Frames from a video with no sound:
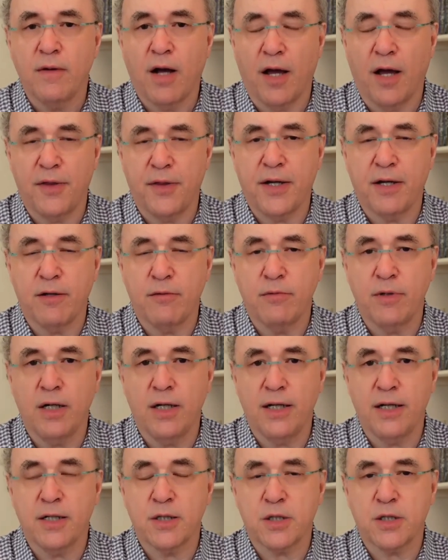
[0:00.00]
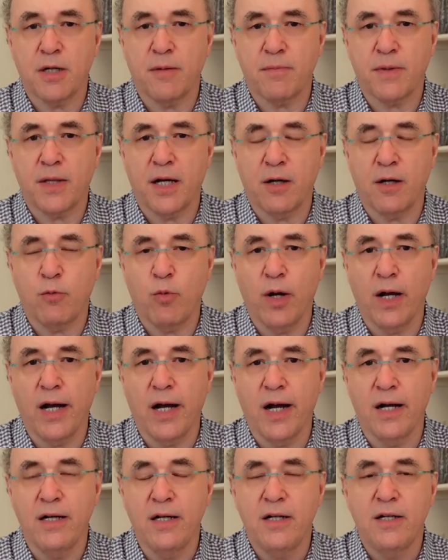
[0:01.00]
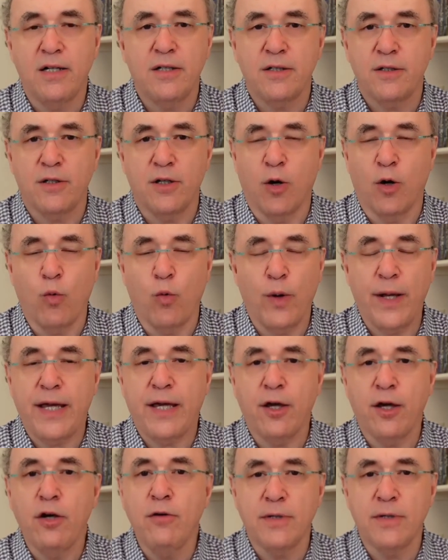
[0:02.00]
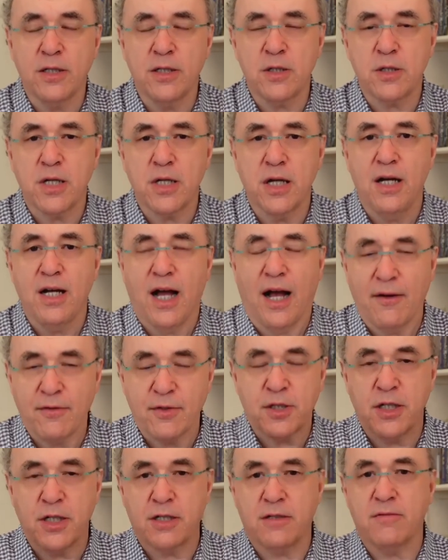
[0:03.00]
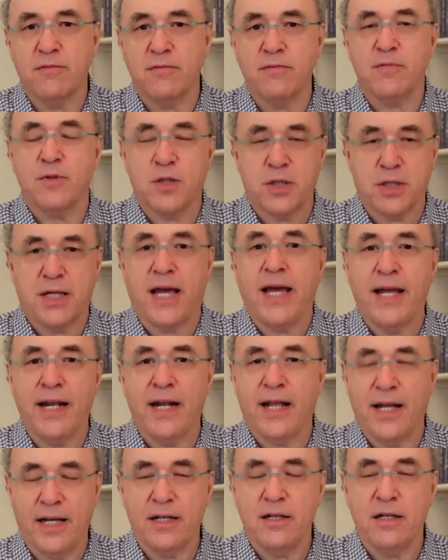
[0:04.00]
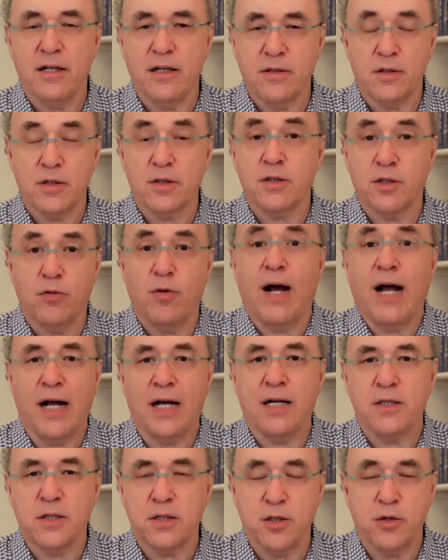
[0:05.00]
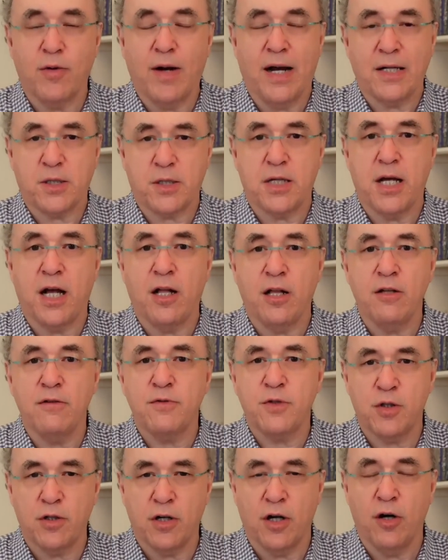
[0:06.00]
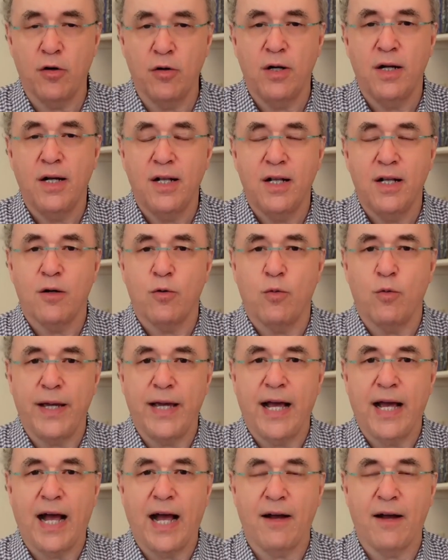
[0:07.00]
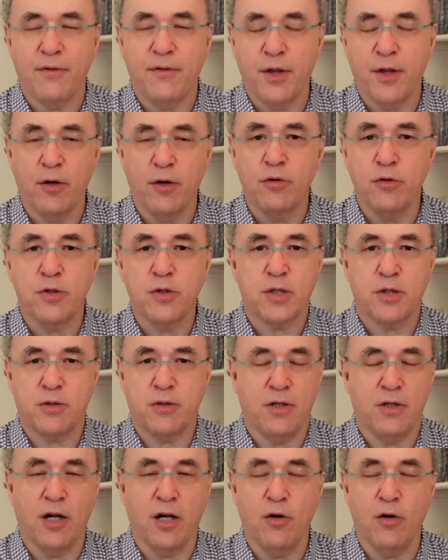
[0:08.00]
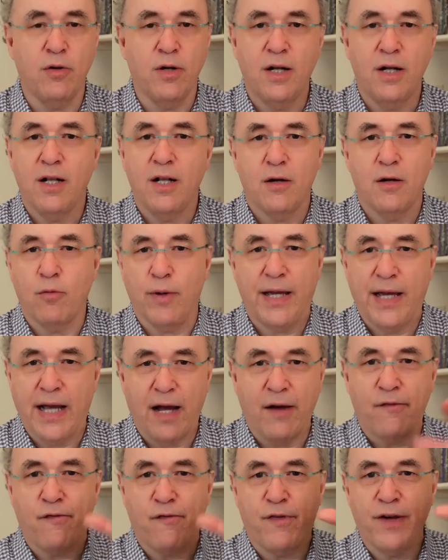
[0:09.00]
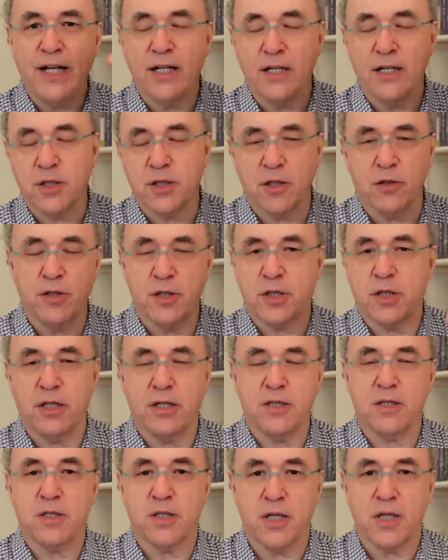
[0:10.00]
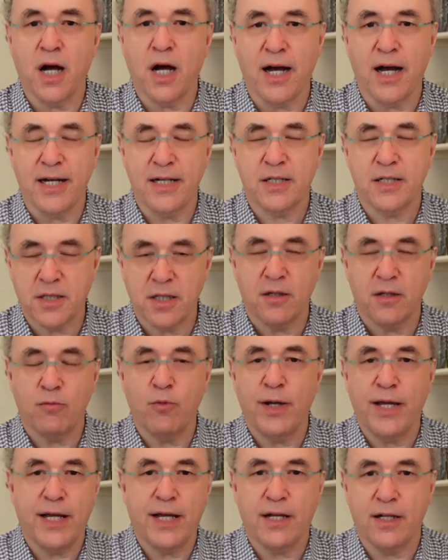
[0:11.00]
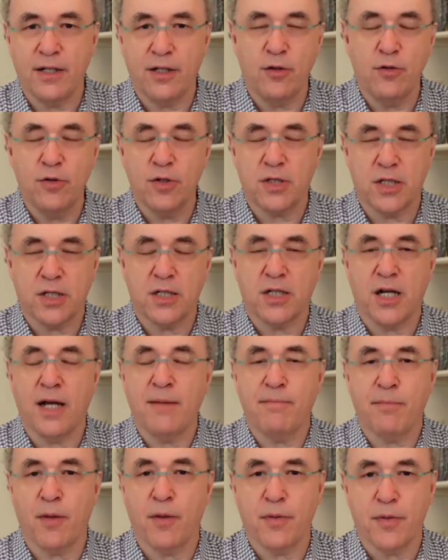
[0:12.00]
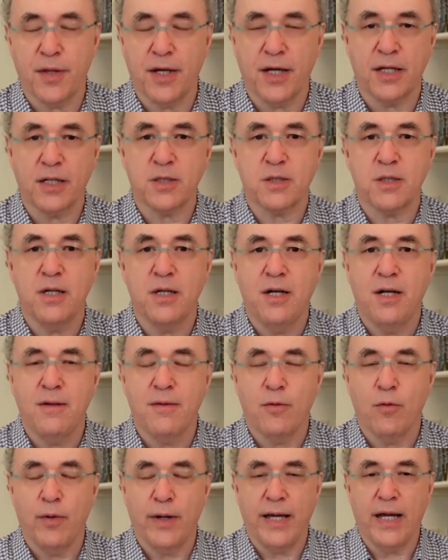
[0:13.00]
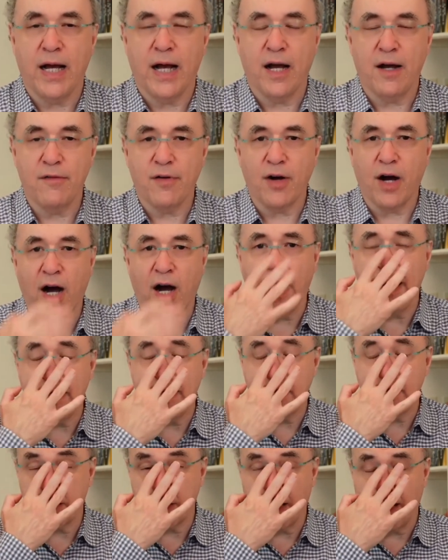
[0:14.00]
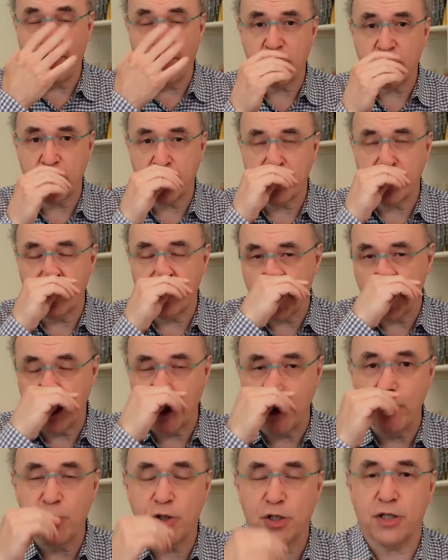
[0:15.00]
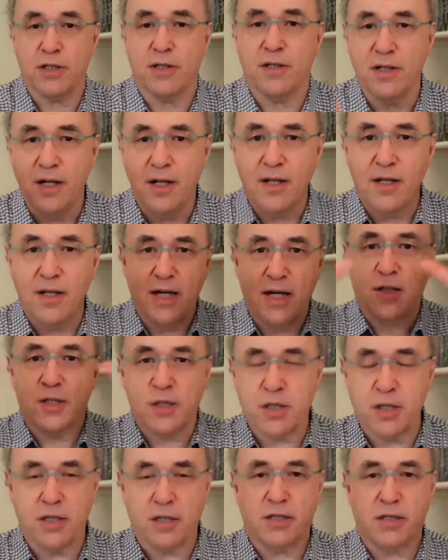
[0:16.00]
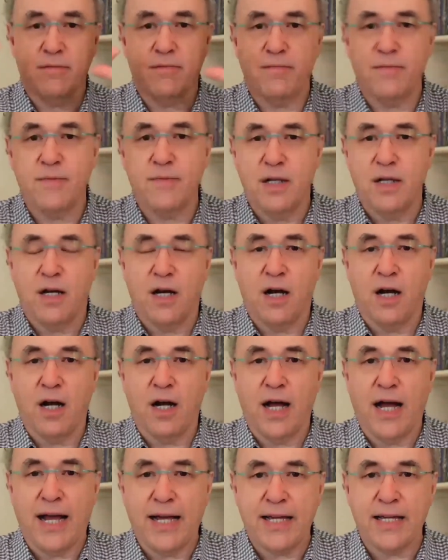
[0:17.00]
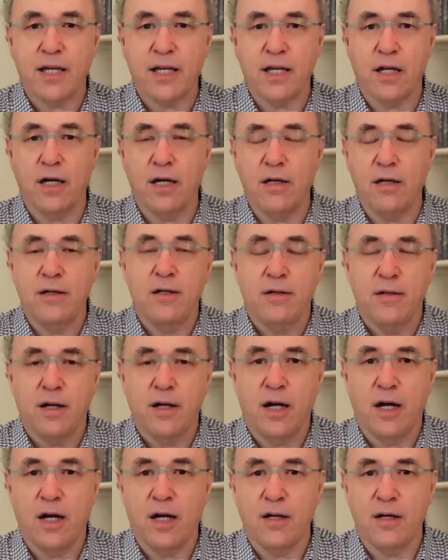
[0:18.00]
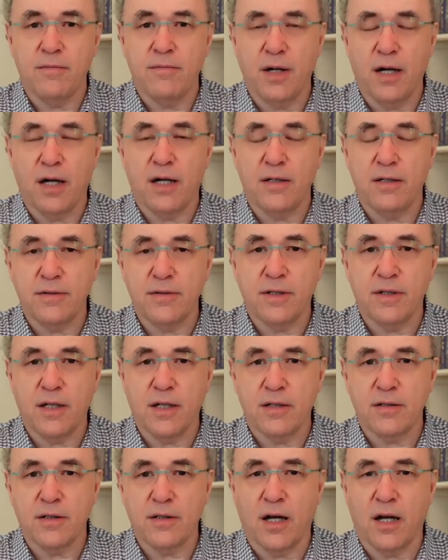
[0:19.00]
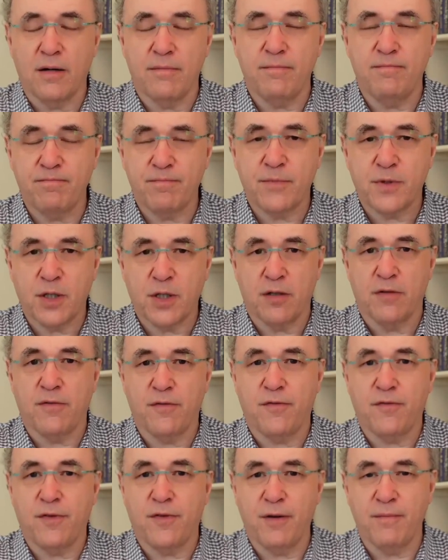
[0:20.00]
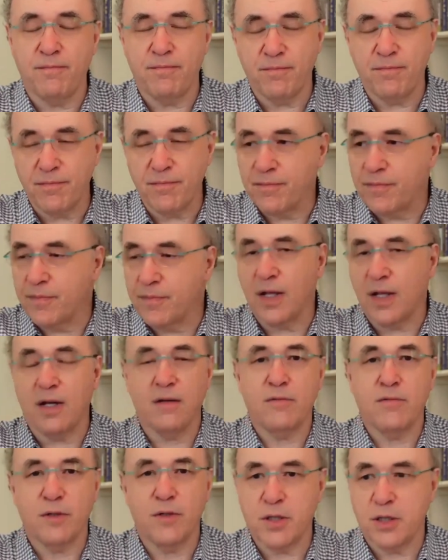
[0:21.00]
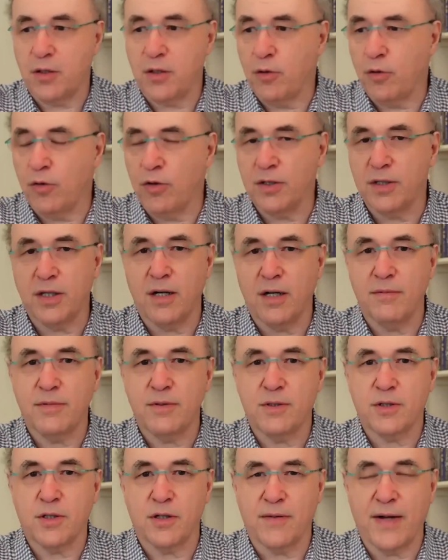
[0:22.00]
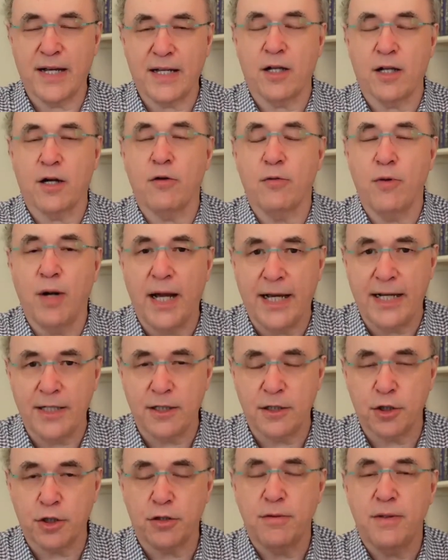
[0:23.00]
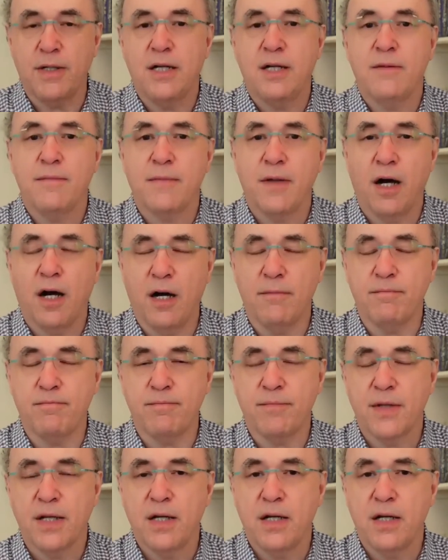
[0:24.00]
I think it really is something where, you know, we humans have certain scaling to our to ourselves you know we have those you know we have fingers that are a certain size that we can use to type on things we have eyes that have a certain resolution and a certain uh, angular uh, uh, um, sort of um, uh, what is it called uh, sort of angular range um,